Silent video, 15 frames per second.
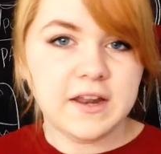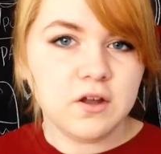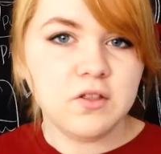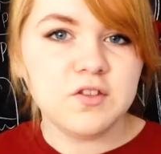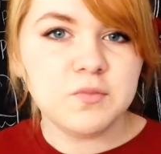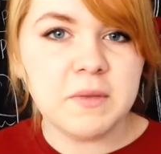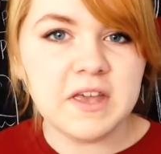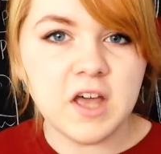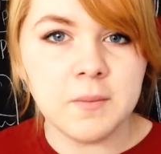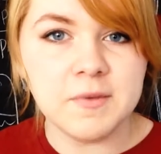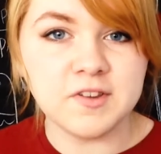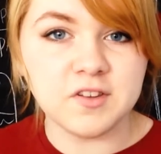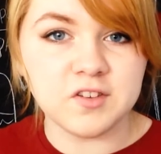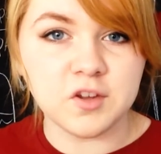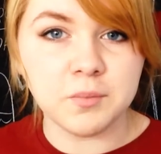I know this may come
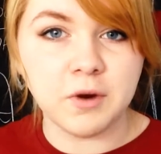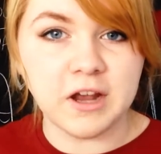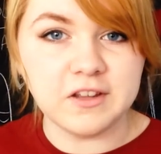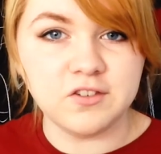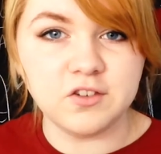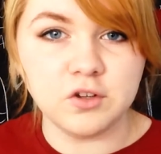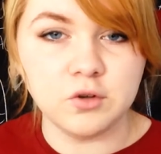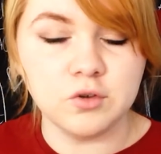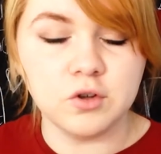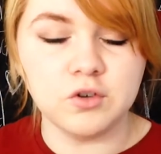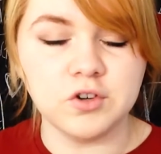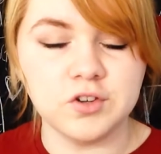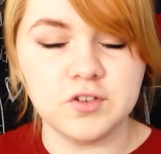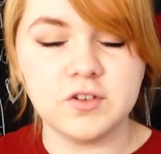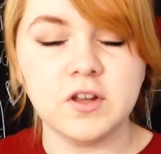as a surprise to you, so
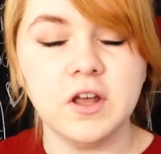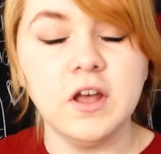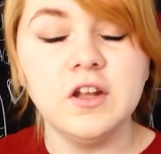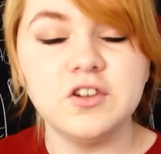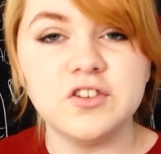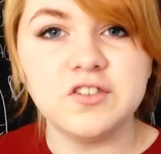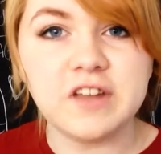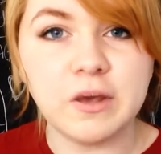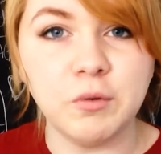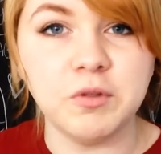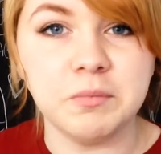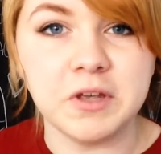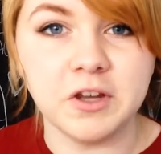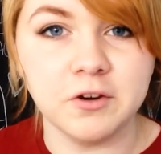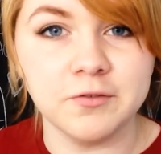just stay
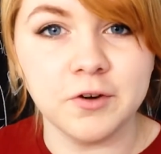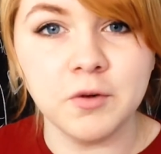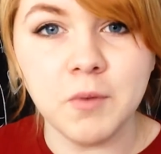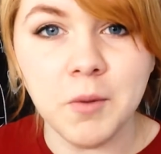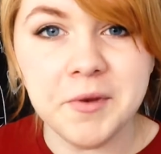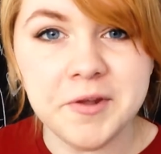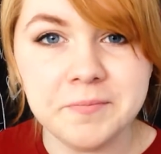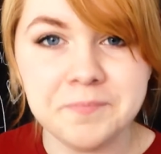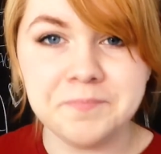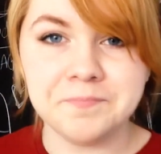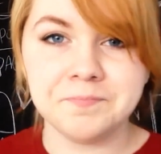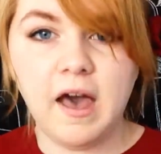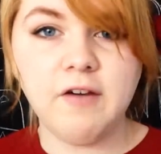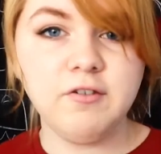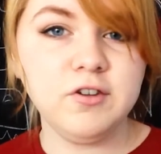with me here for a moment.
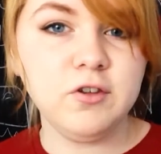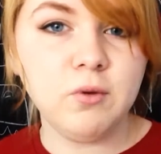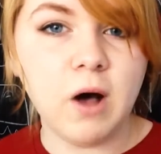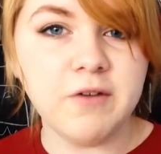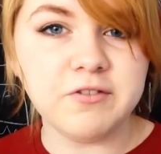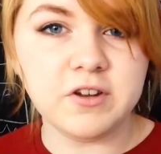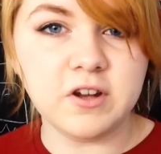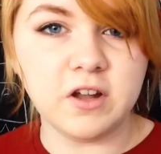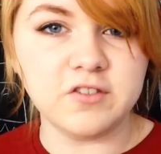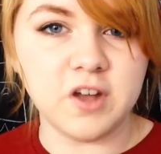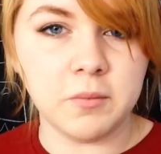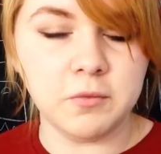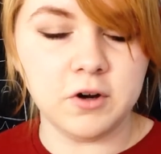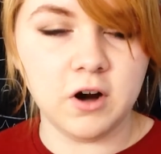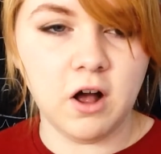Every so often on
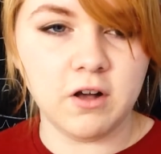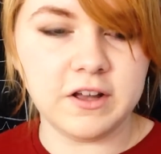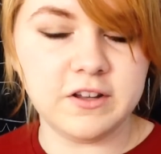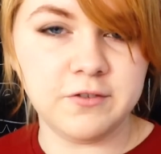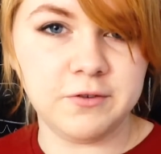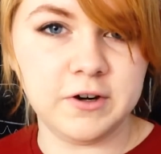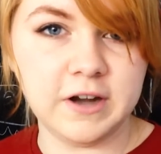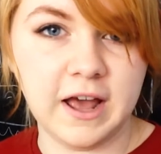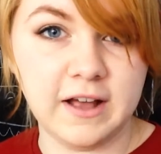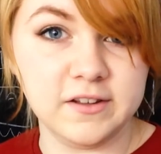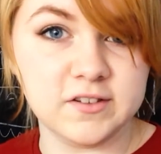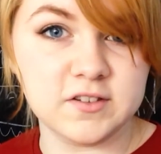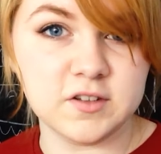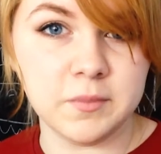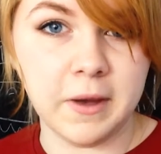Tumblr, I'll get different
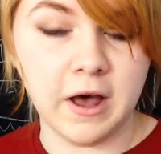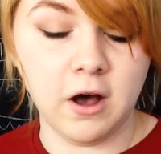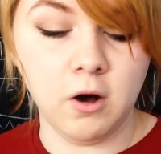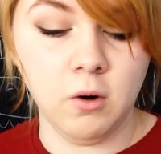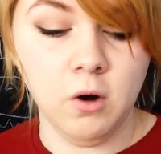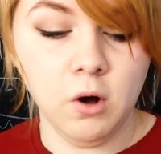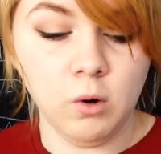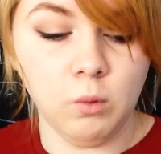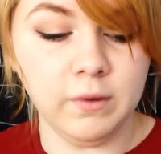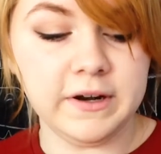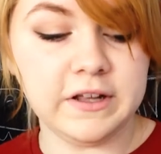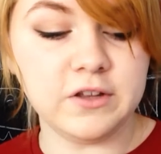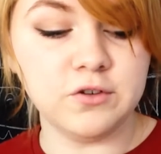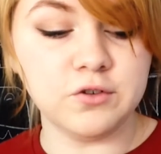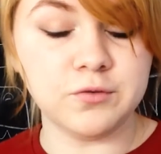asks about what I
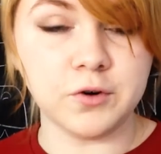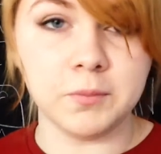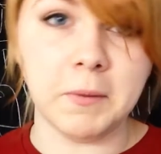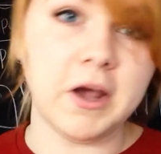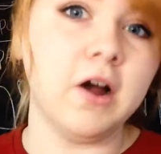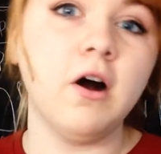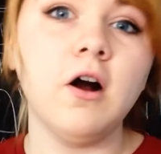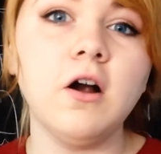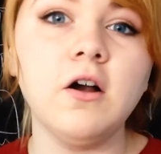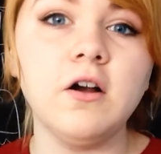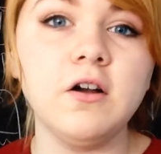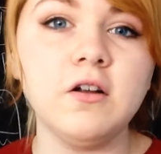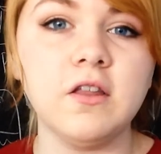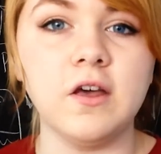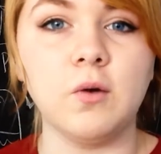use for my
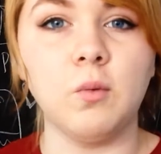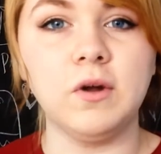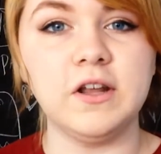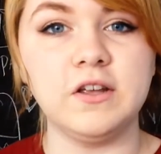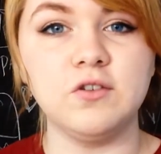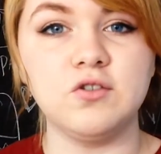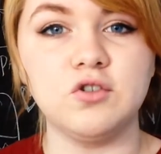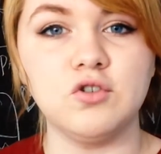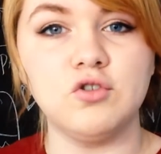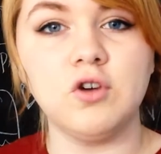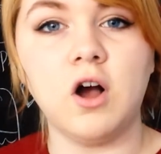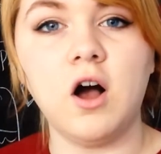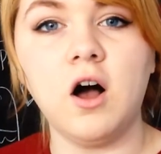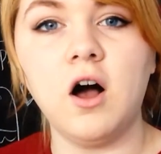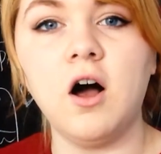art, like what I used to
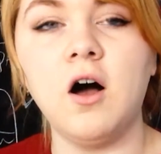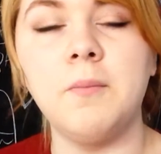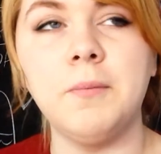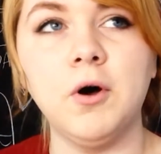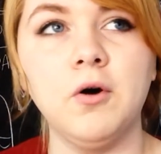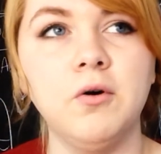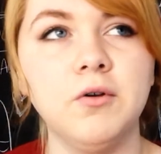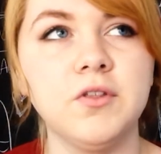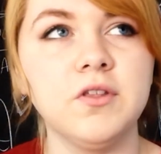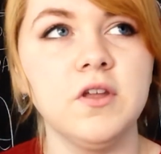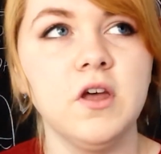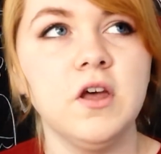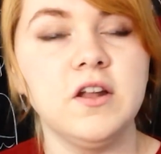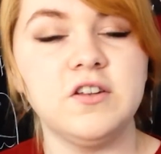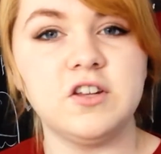draw, both
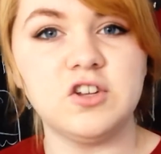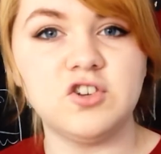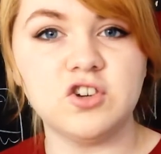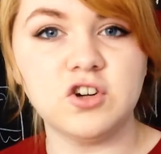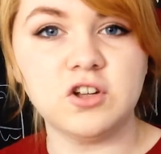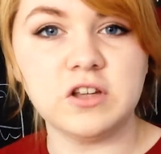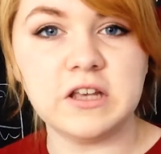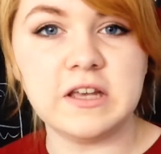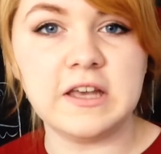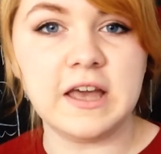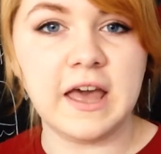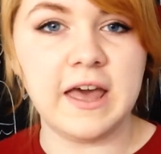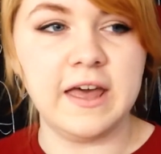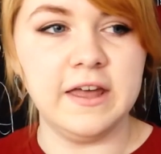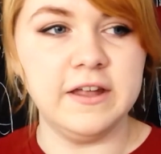digitally
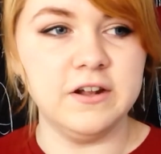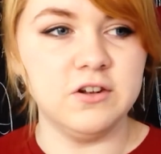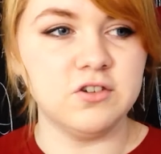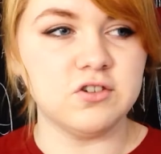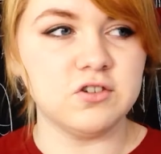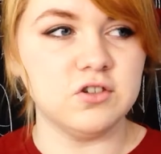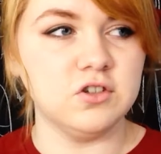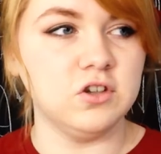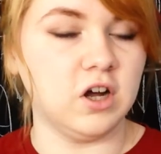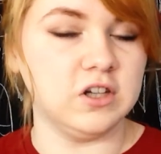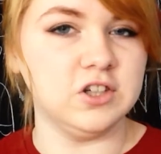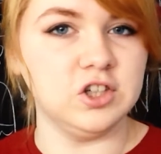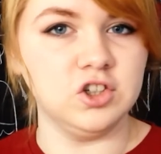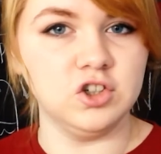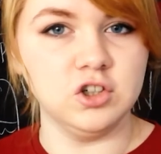and
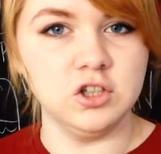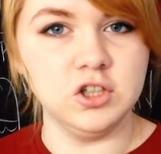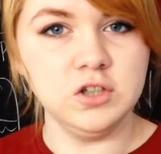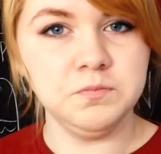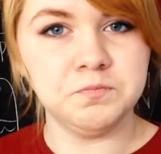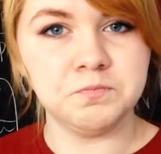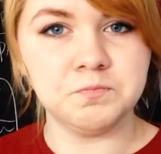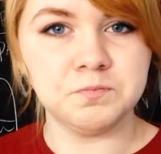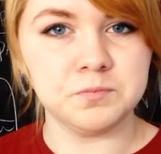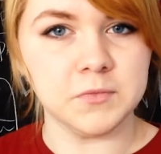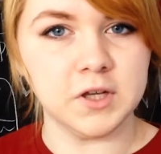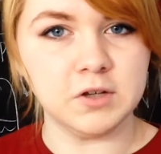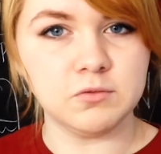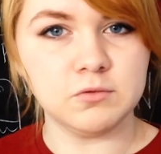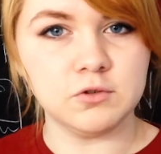non-digitally,
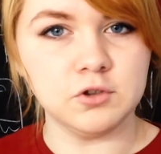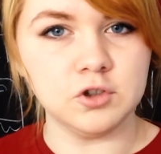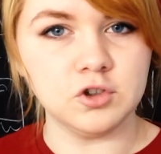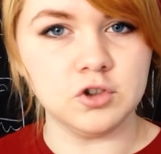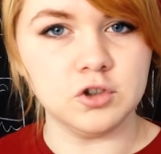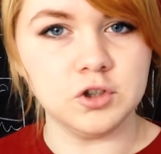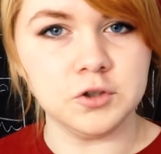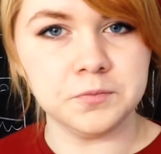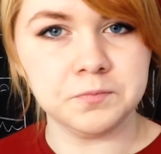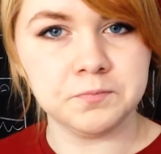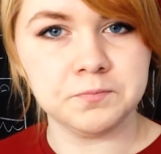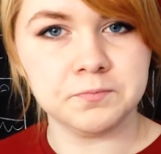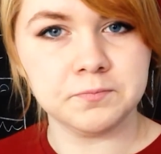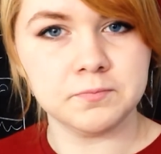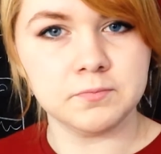like traditionally,
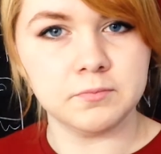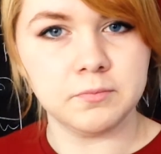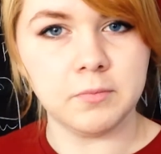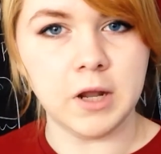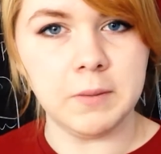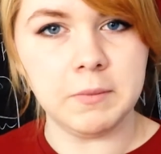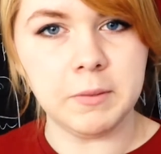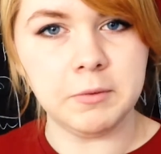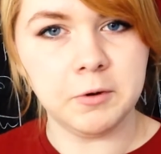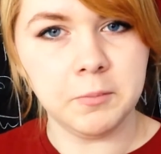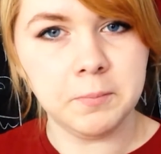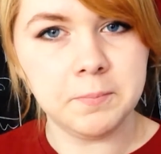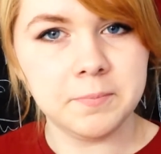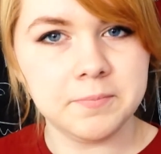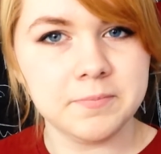pen and paper